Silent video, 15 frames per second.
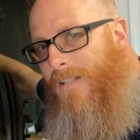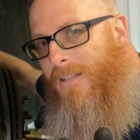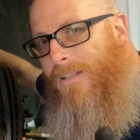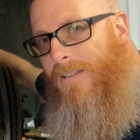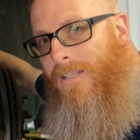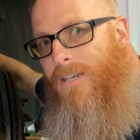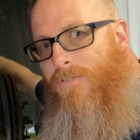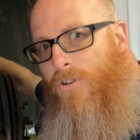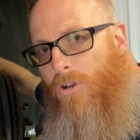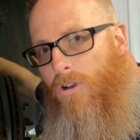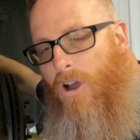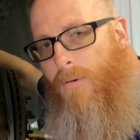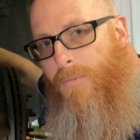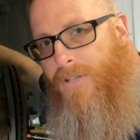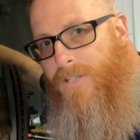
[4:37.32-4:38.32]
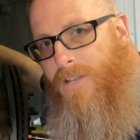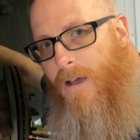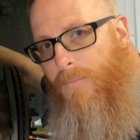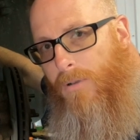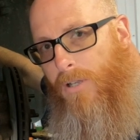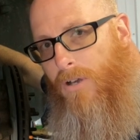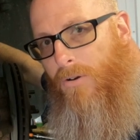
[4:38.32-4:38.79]
Leave your comments down
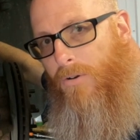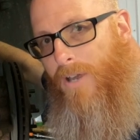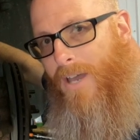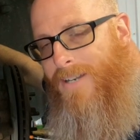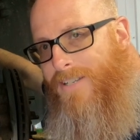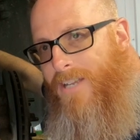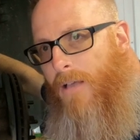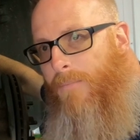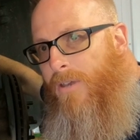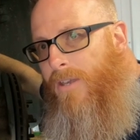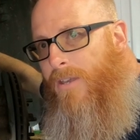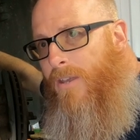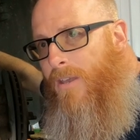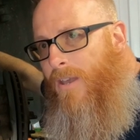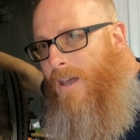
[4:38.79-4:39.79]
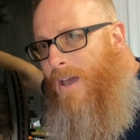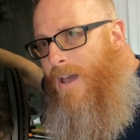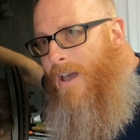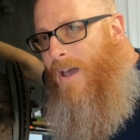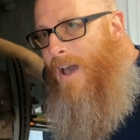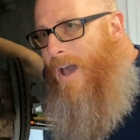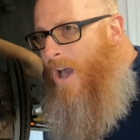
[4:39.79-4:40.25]
below and tell me
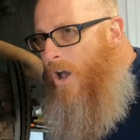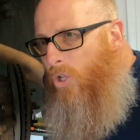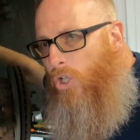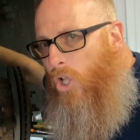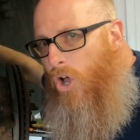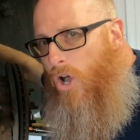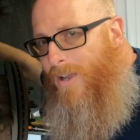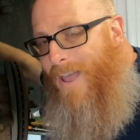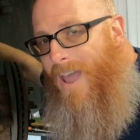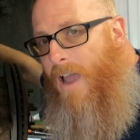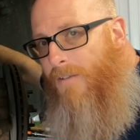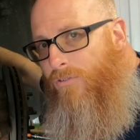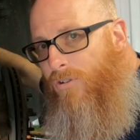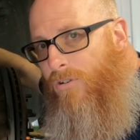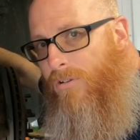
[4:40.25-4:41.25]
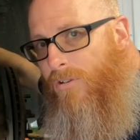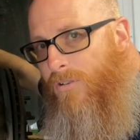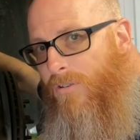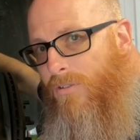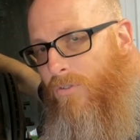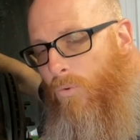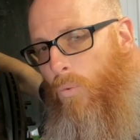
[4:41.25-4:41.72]
how long after
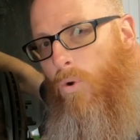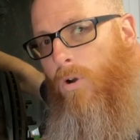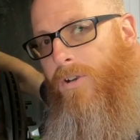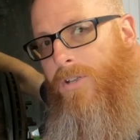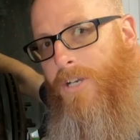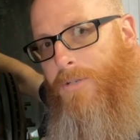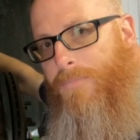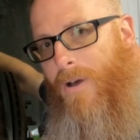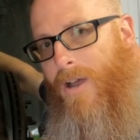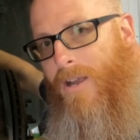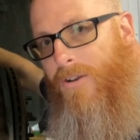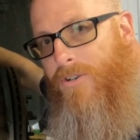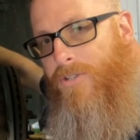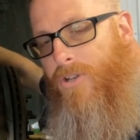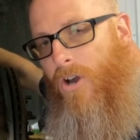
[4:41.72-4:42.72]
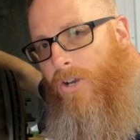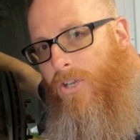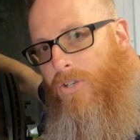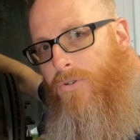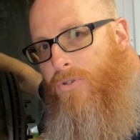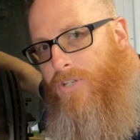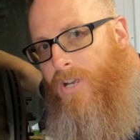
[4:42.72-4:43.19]
the warranty expires on a
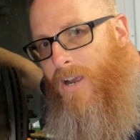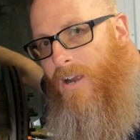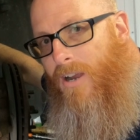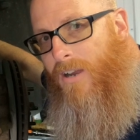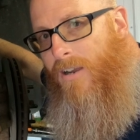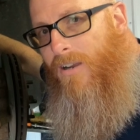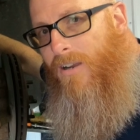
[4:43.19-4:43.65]
used car